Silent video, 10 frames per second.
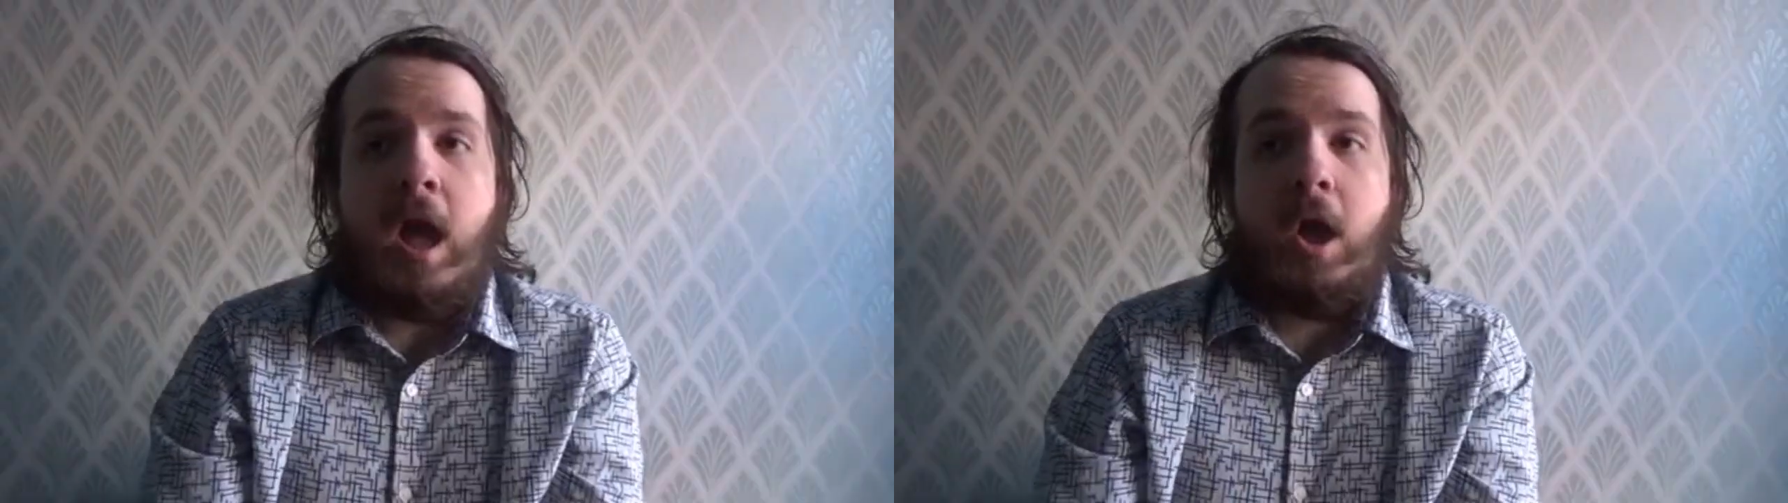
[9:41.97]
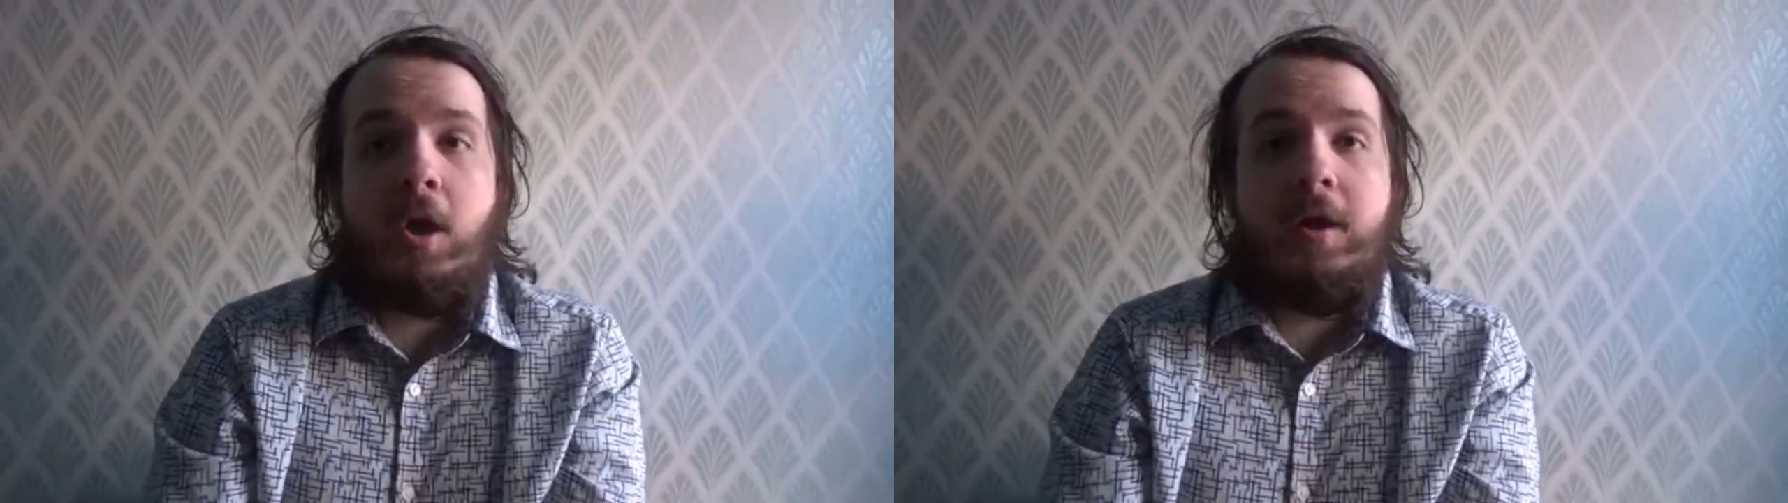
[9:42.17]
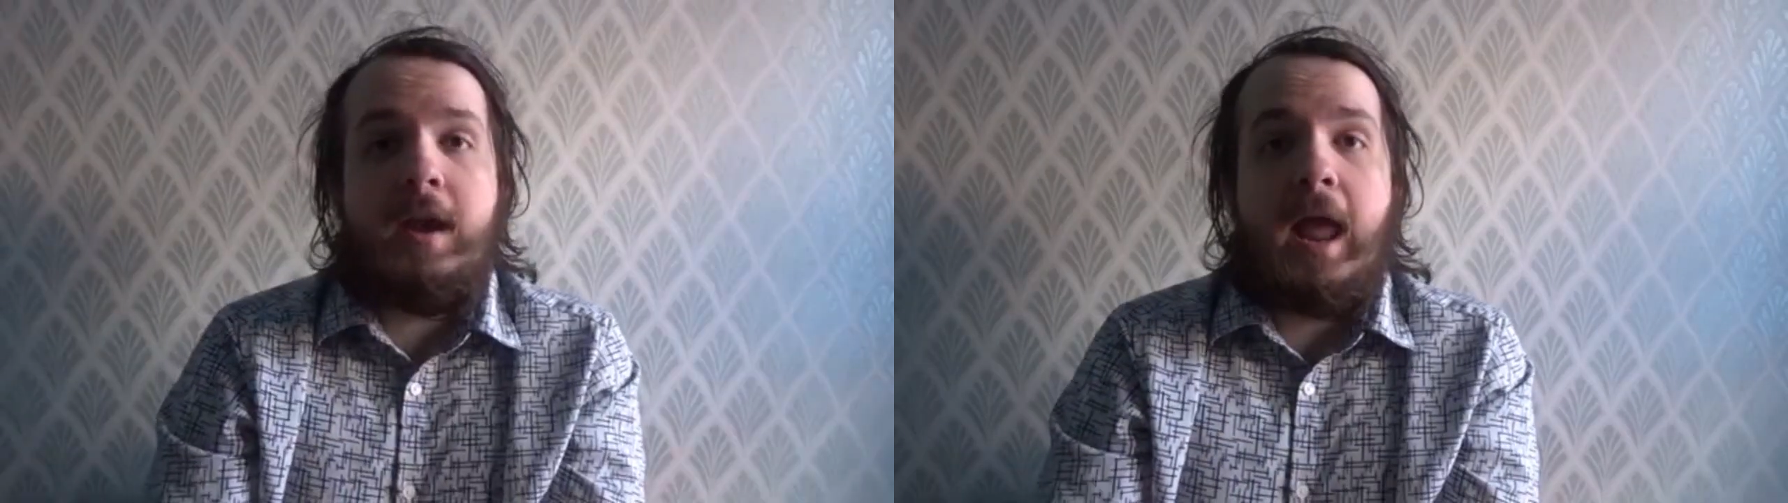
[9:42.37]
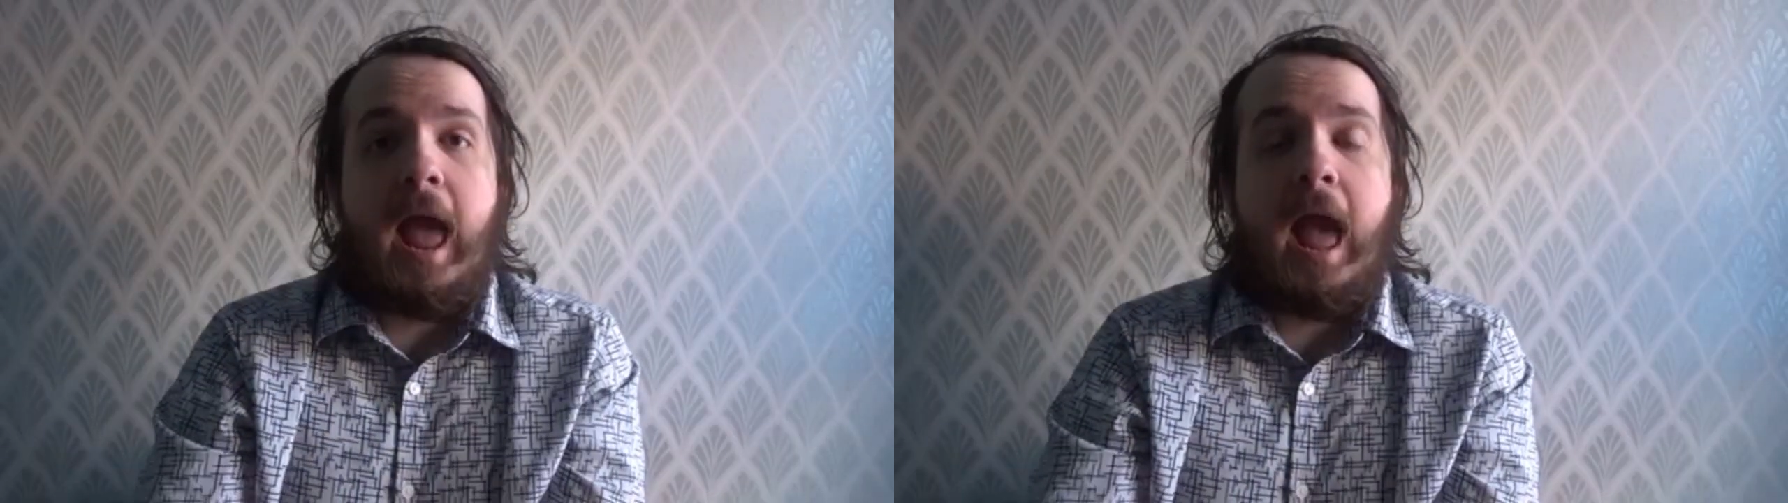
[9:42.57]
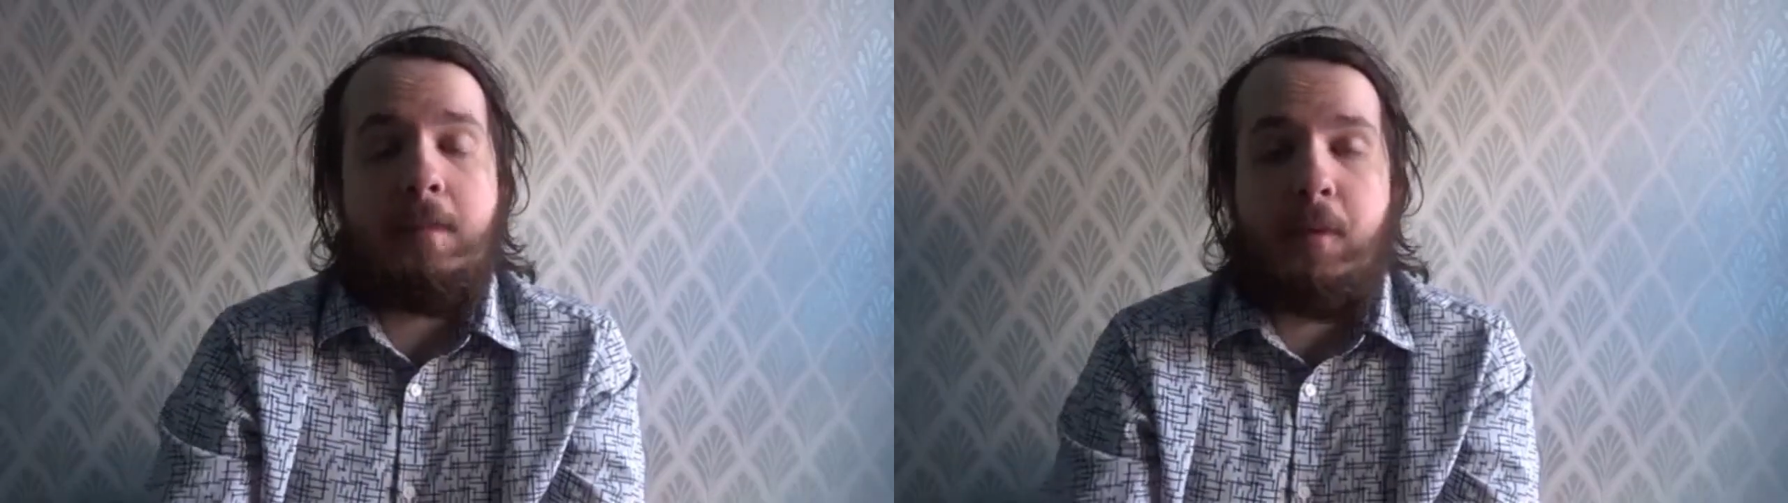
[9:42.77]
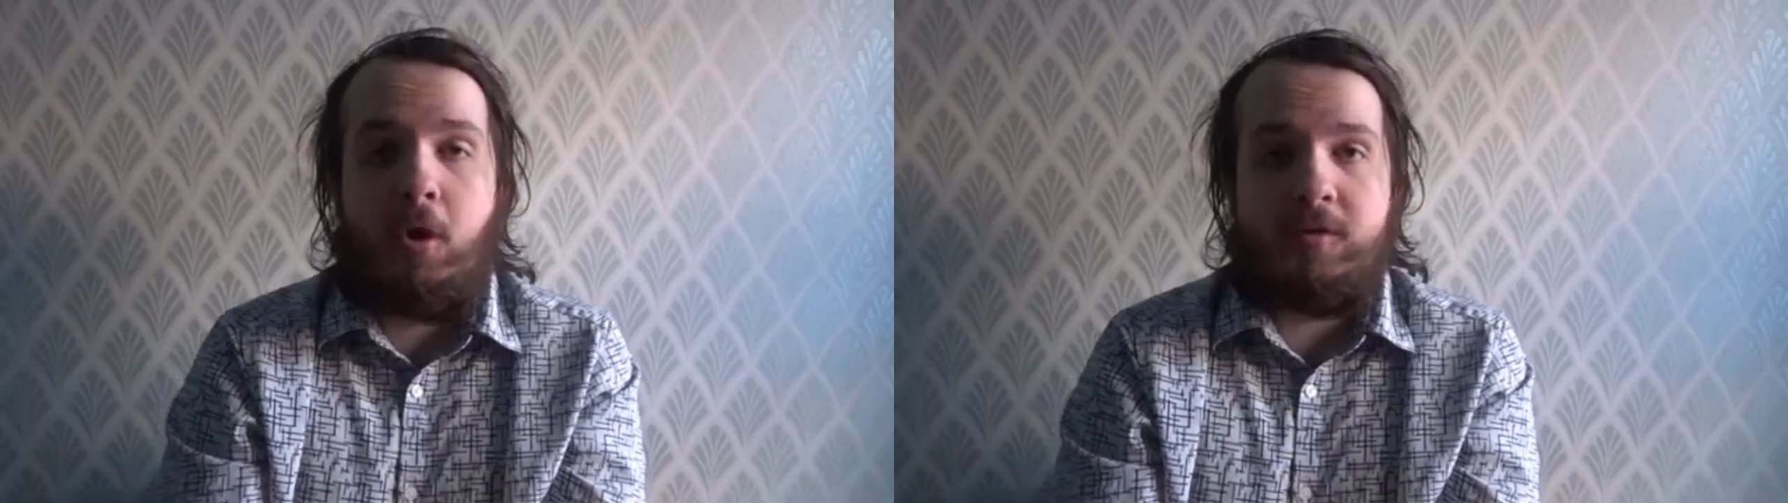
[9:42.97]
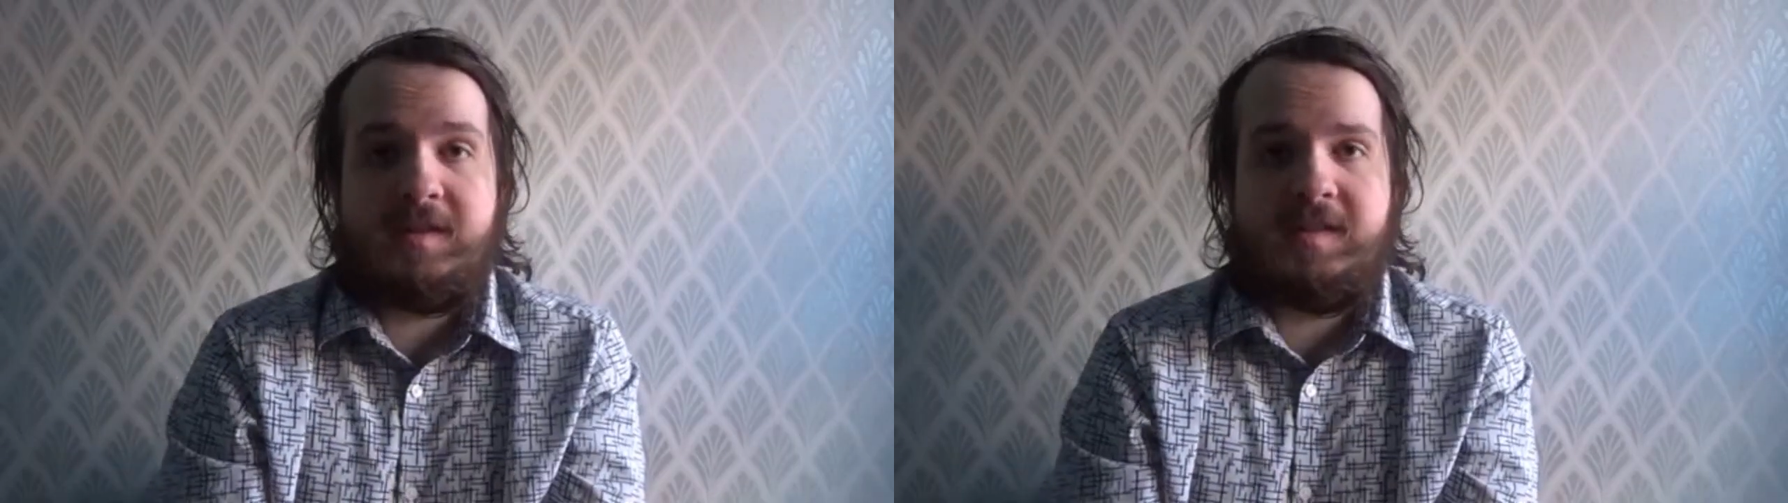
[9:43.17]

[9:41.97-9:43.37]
An airport